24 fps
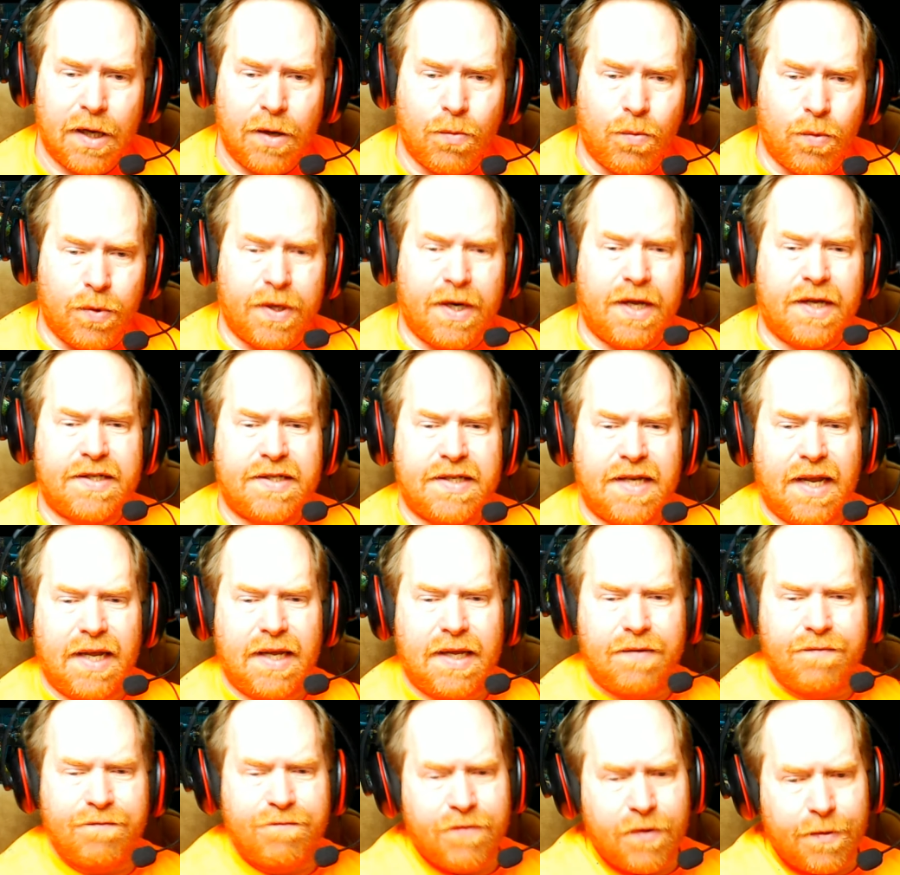We're not
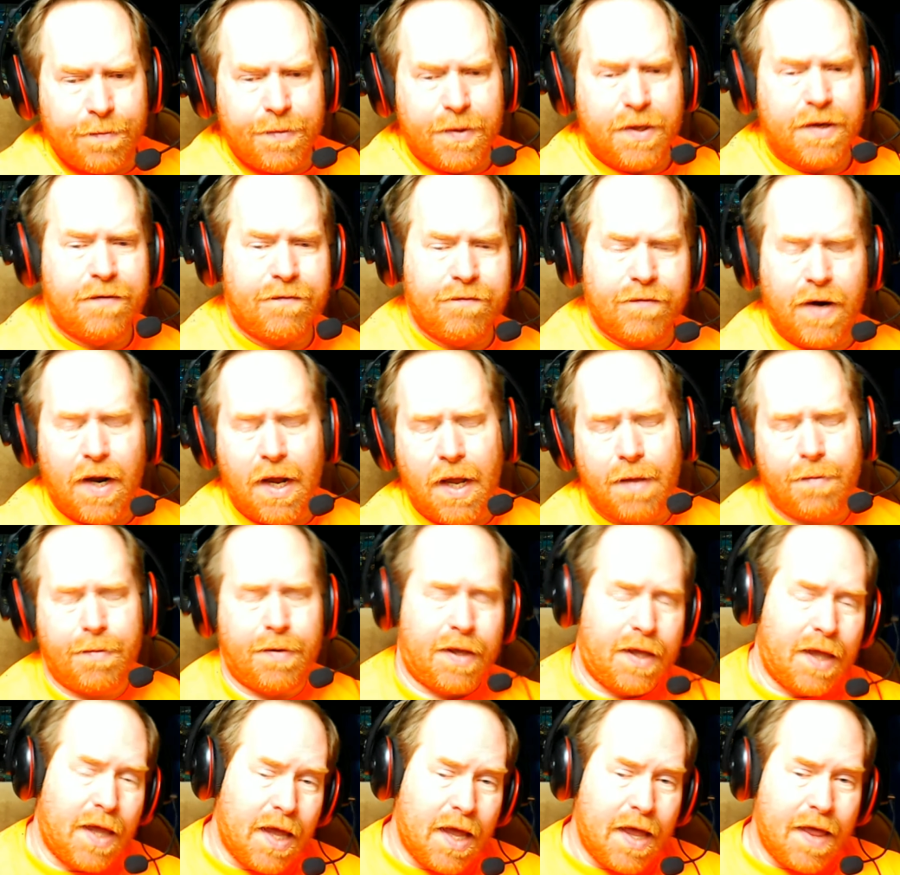taken from their
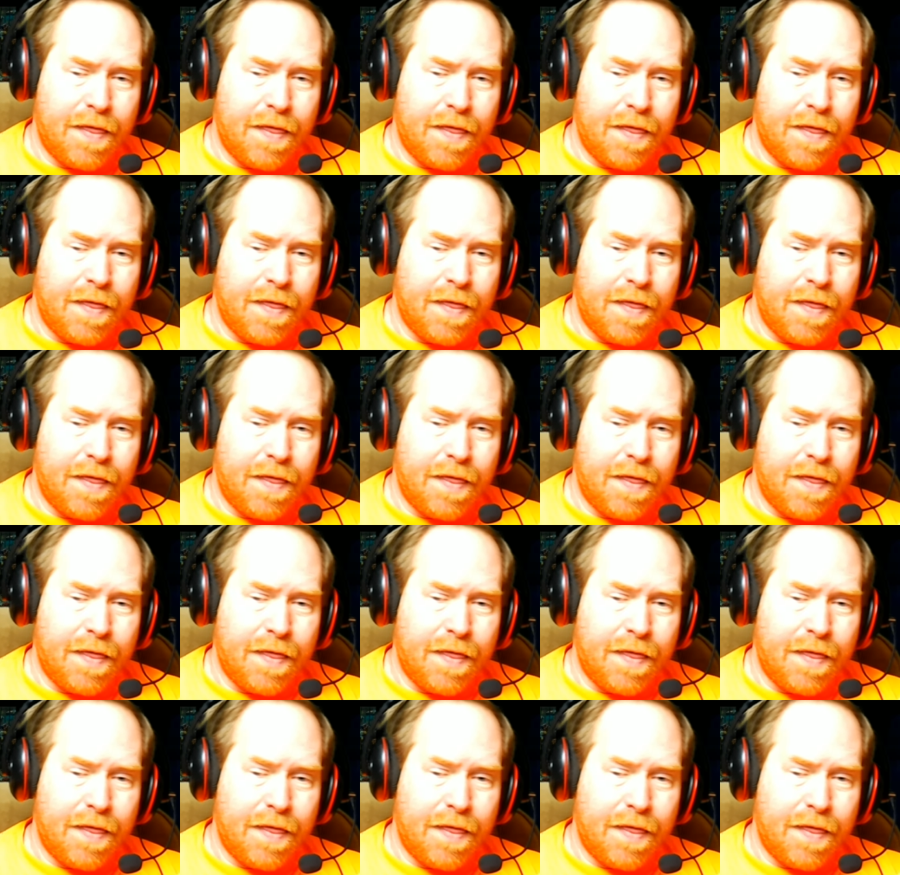environment.